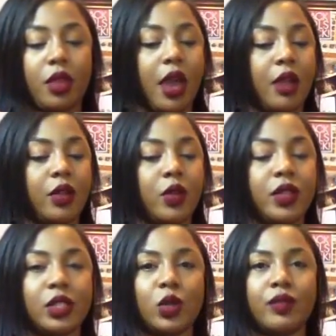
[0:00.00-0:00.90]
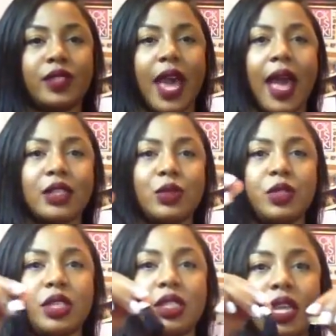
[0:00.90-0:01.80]
don't know, this sort of tassel
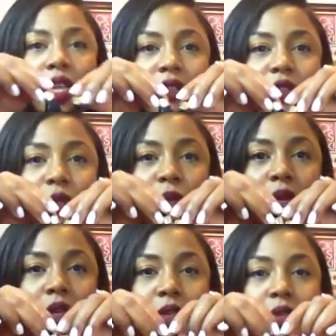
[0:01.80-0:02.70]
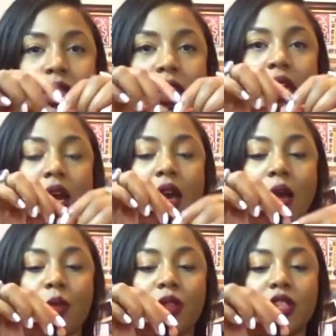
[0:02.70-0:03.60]
detail, if you will,
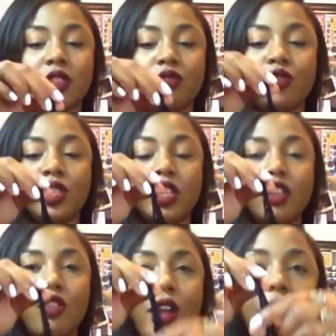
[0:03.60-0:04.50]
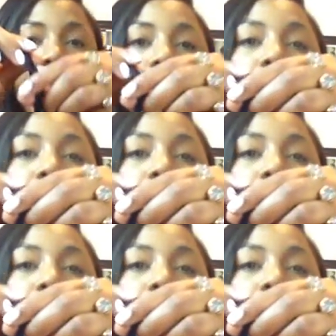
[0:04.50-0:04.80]
with this really great